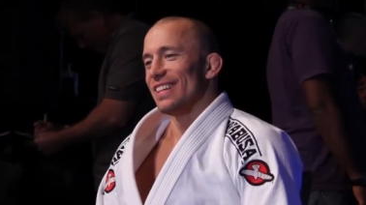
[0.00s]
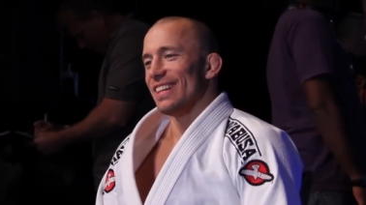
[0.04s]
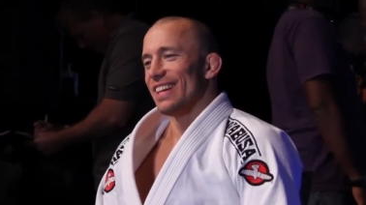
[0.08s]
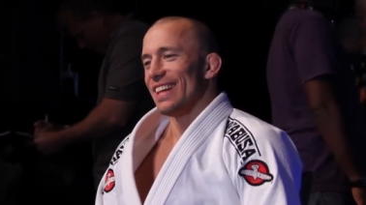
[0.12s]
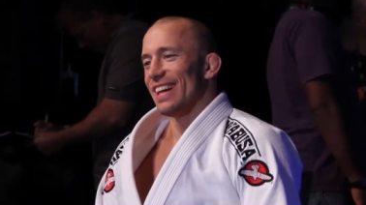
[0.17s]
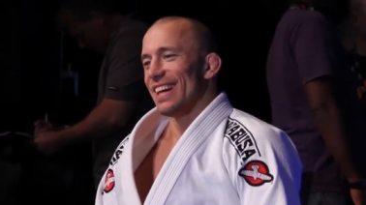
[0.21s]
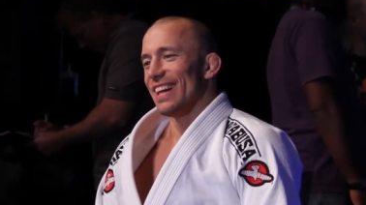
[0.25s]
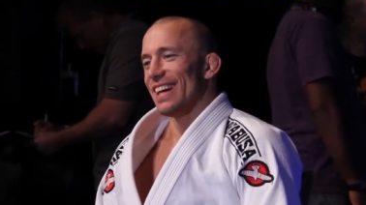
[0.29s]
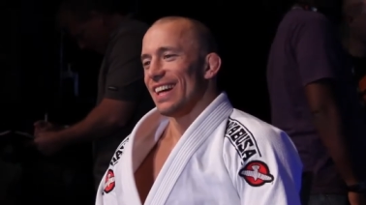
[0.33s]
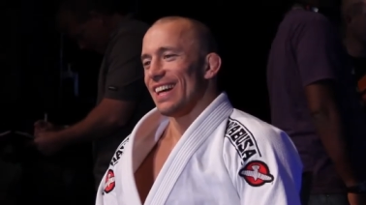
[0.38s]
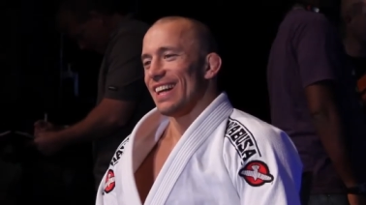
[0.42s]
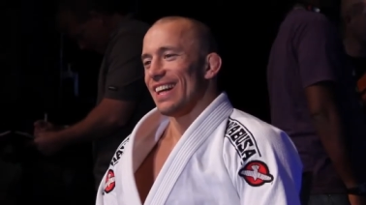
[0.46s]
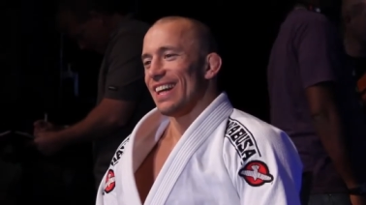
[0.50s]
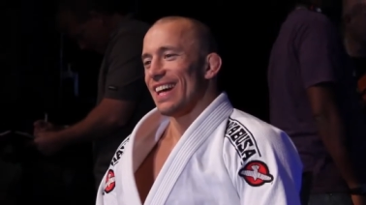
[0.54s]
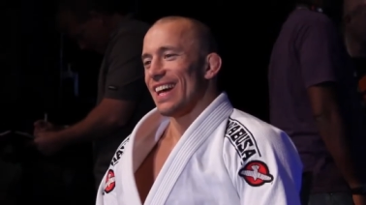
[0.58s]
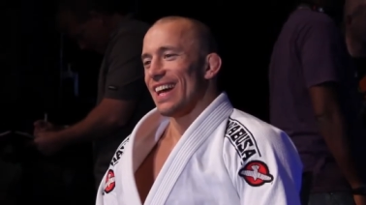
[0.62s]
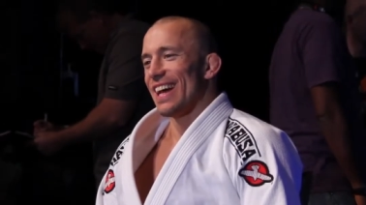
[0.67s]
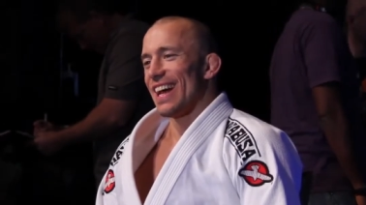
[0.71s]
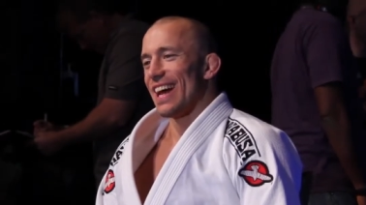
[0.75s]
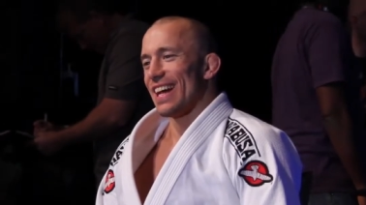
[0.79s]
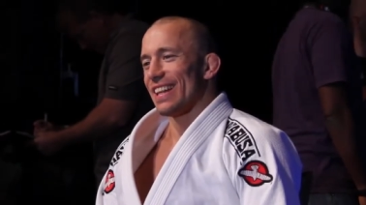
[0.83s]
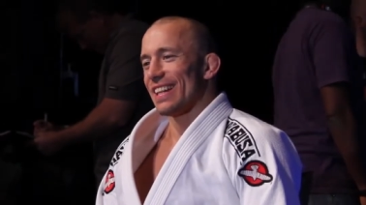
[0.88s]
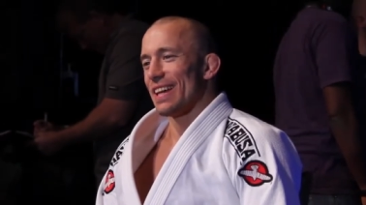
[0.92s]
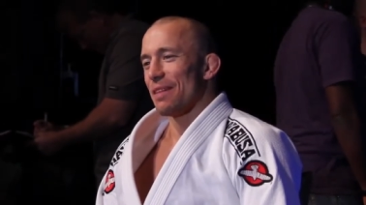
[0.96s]
40. And
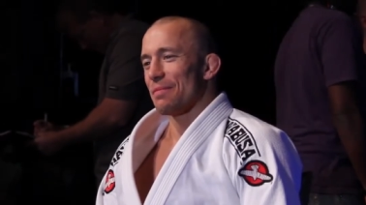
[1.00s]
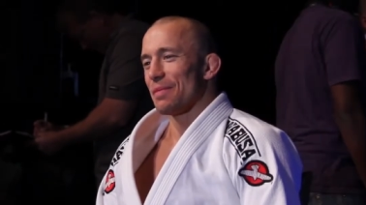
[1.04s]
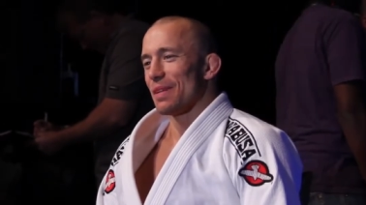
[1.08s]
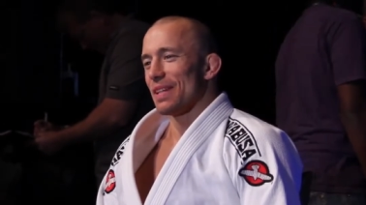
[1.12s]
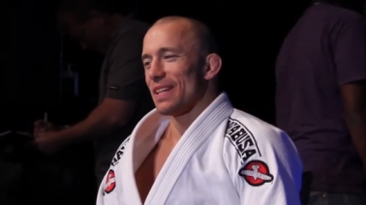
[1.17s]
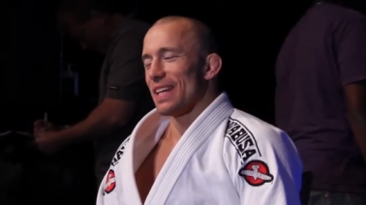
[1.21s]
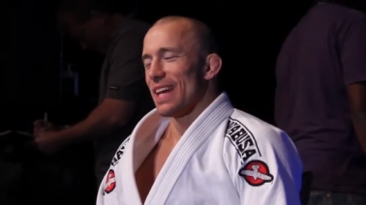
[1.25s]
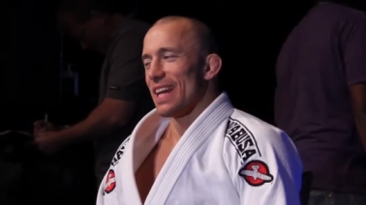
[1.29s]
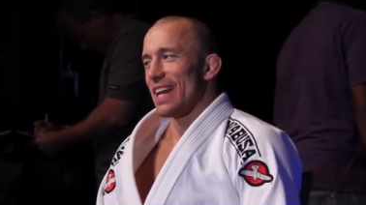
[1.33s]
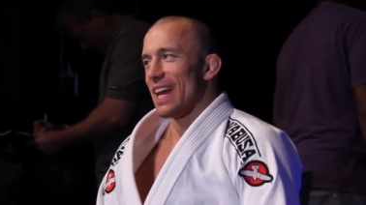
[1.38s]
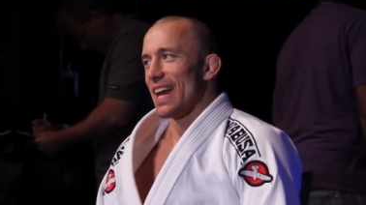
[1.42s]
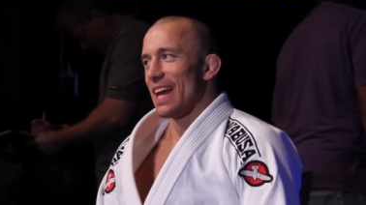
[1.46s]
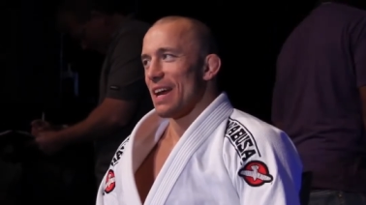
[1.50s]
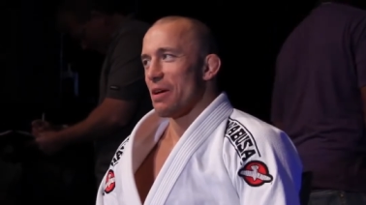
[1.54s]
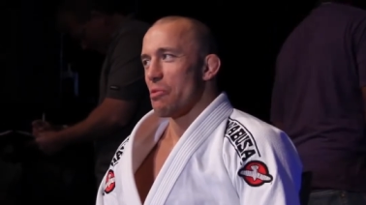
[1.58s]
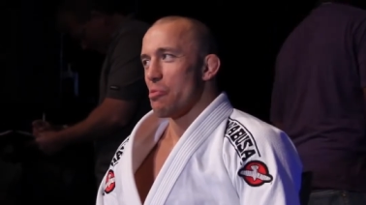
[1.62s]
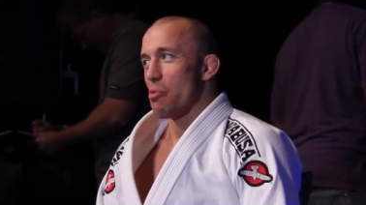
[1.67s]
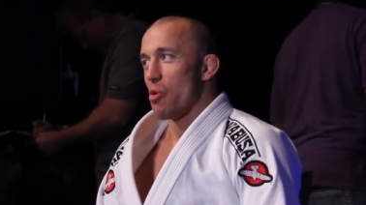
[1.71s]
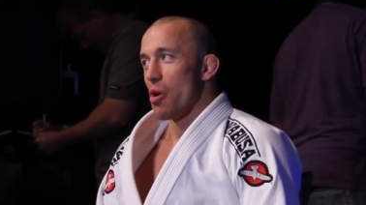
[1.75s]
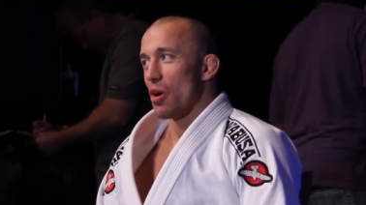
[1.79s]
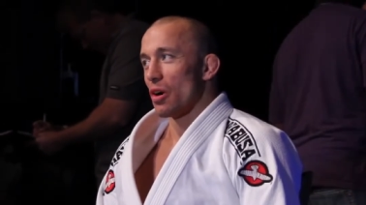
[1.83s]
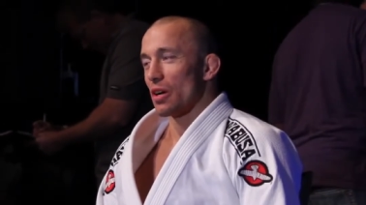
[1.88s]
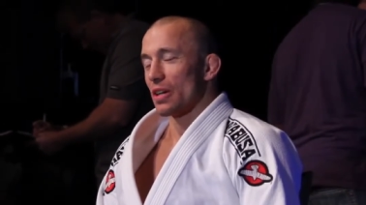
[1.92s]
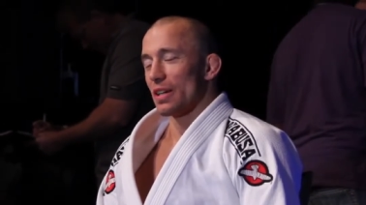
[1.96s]
I attempted, and I
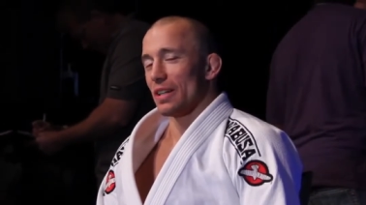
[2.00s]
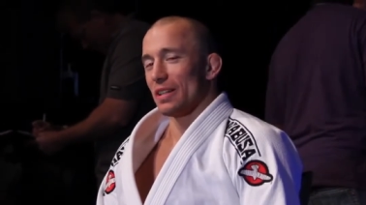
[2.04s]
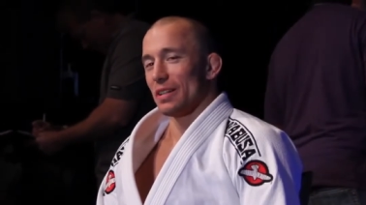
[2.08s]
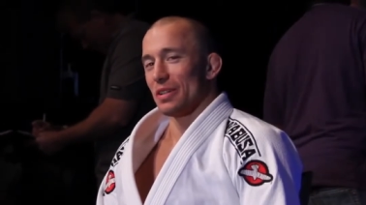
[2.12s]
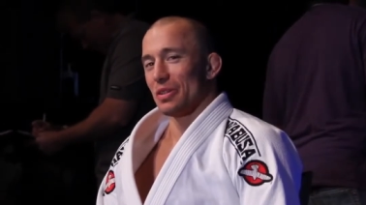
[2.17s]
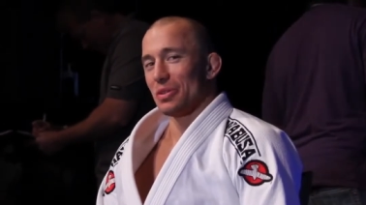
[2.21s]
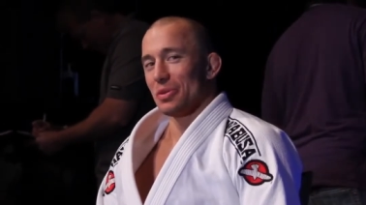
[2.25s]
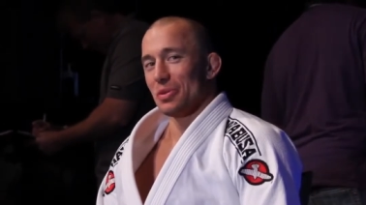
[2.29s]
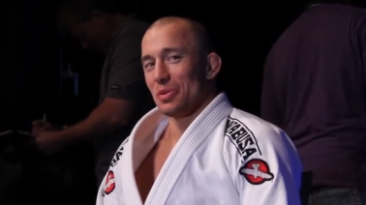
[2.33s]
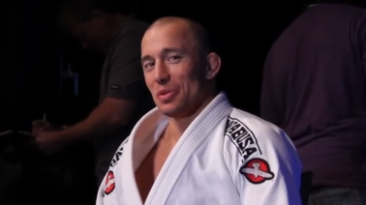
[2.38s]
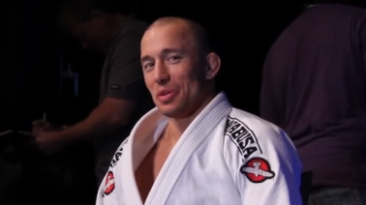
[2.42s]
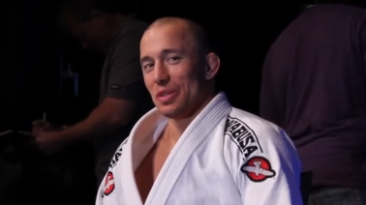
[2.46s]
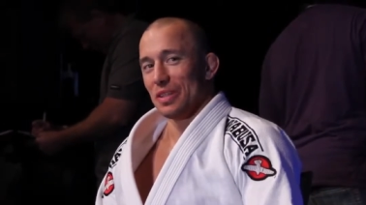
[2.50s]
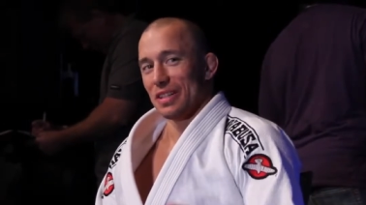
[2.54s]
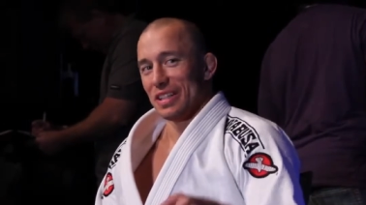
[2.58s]
walked into